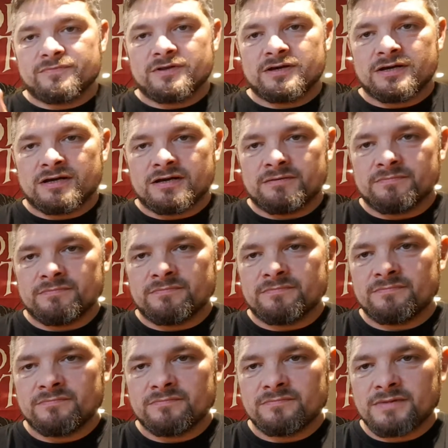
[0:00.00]

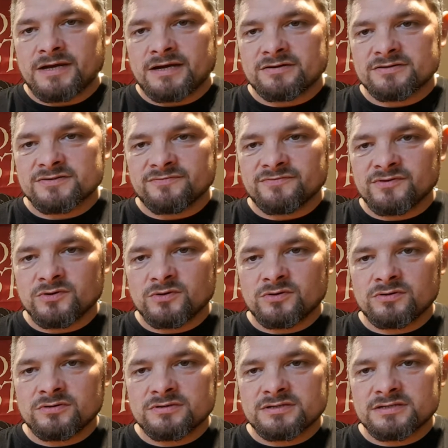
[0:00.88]
um, House of
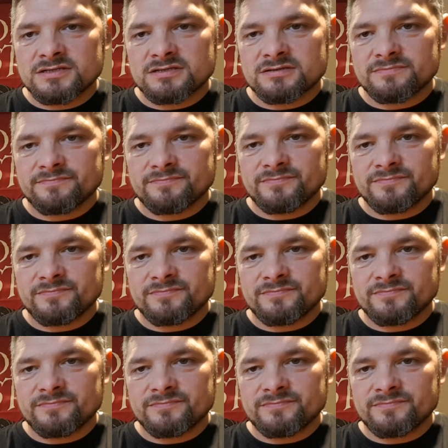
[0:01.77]
Lords